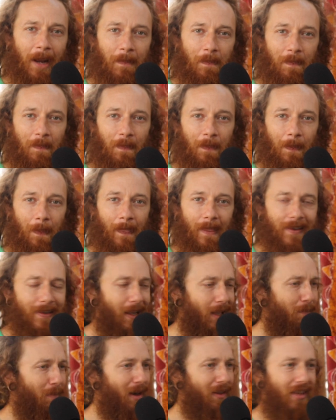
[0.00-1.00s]
right? It's
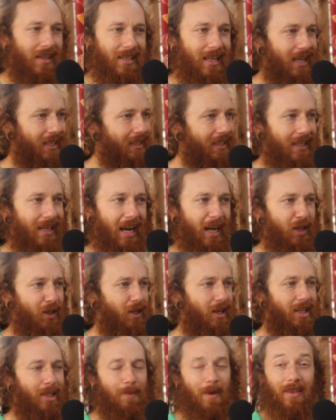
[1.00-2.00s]
not about the
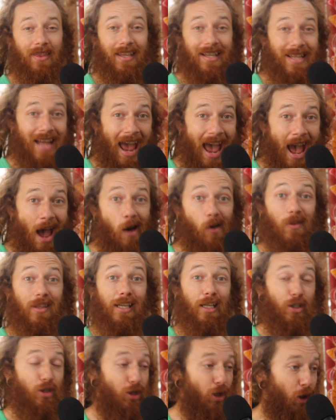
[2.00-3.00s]
destination. It's about the now,
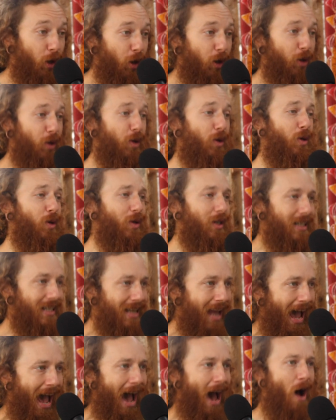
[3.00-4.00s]
the eternal
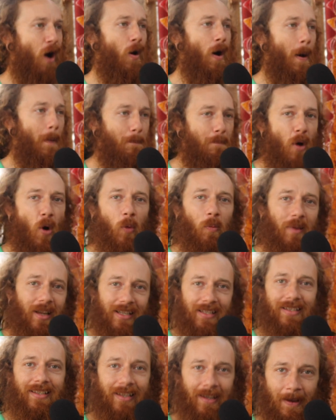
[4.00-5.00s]
now
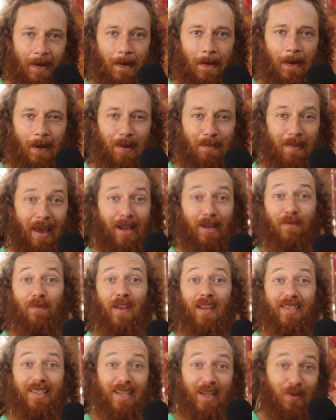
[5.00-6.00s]
moment.
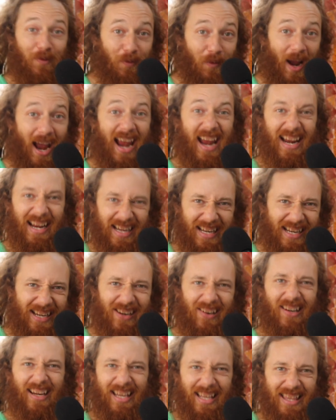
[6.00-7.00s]
Manifesting right
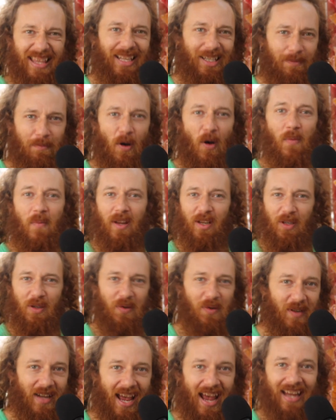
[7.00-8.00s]
here in this moment,
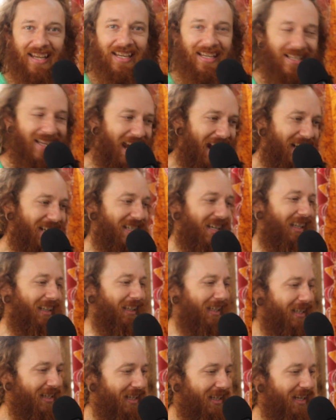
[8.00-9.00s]
you and I connecting,
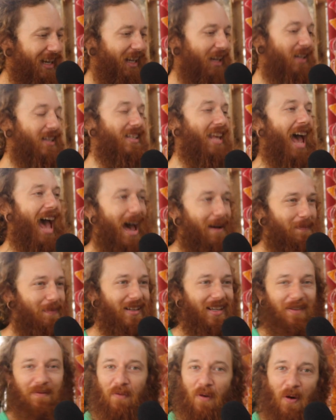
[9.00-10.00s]
listening. It's
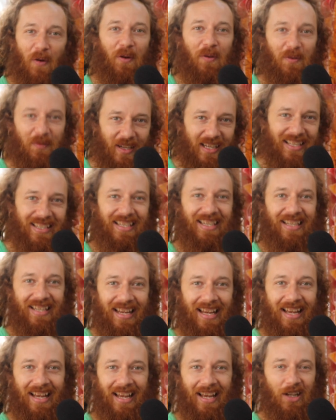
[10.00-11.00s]
happening for a reason.
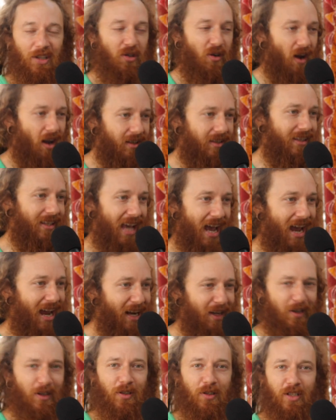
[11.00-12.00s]
Trust that
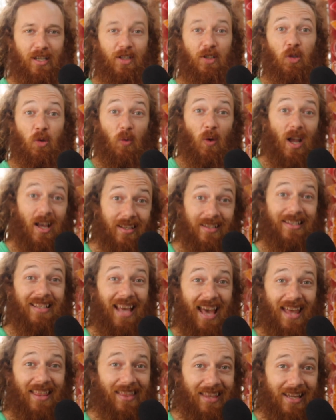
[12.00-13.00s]
energy, trust
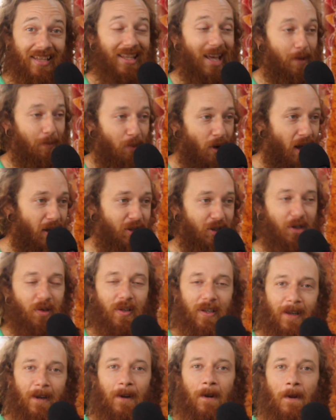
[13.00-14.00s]
that thing that brought
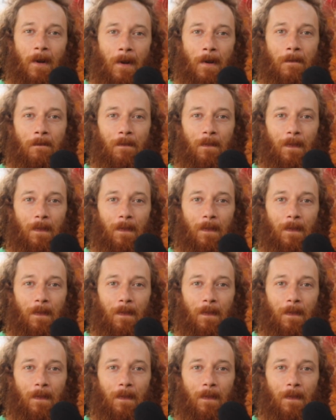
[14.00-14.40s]
you here,